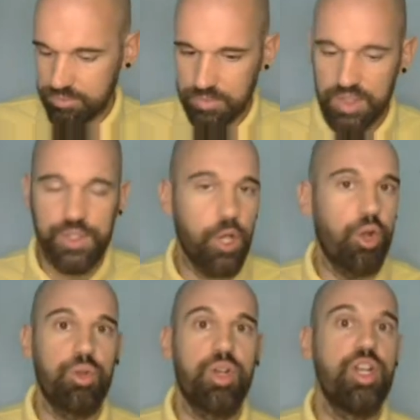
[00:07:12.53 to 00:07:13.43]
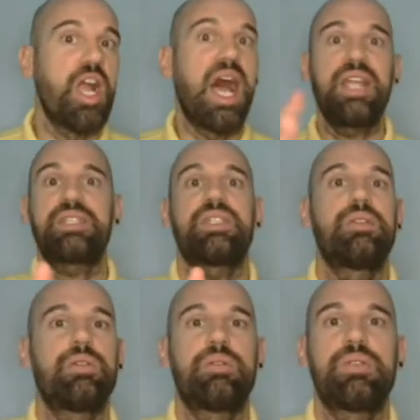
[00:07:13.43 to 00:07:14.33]
So not
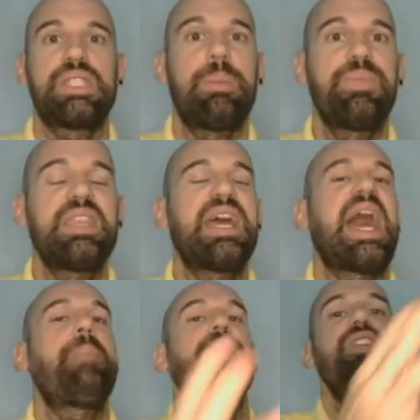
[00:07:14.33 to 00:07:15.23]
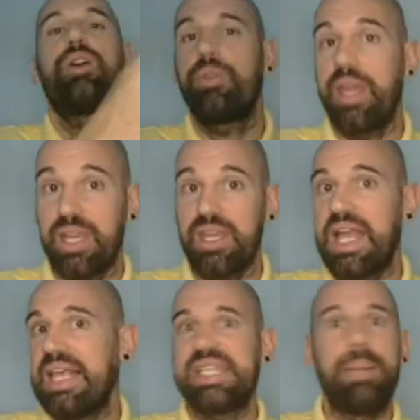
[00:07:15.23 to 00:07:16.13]
something that happened already,
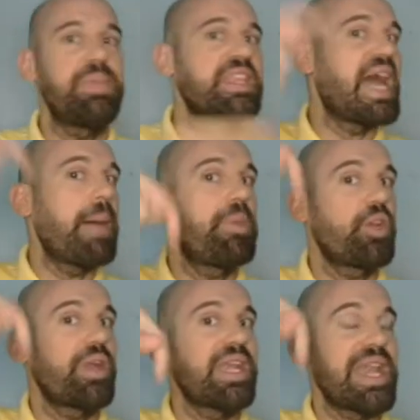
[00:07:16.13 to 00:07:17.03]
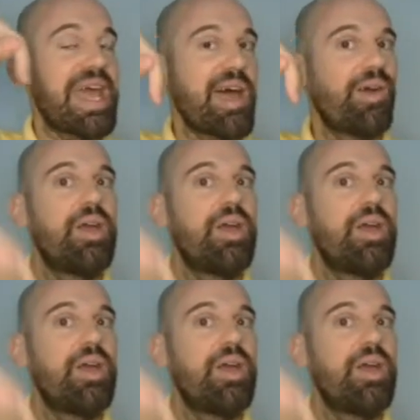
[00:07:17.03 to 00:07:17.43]
not something that happened right now,